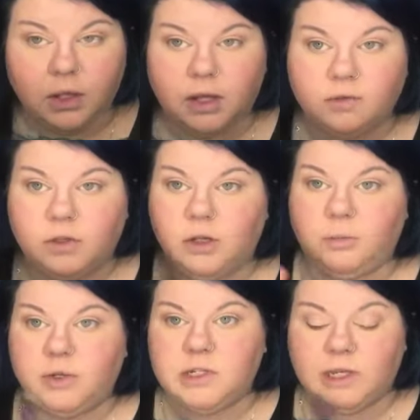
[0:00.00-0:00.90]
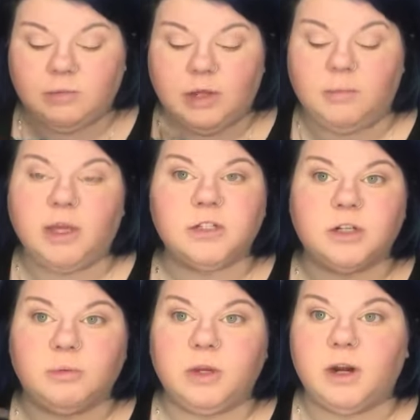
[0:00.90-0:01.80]
and if you do put tape down, make
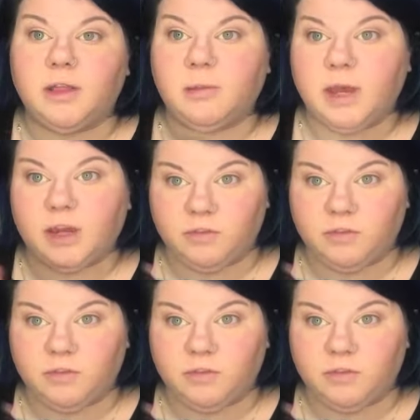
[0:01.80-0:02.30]
sure to put it on the back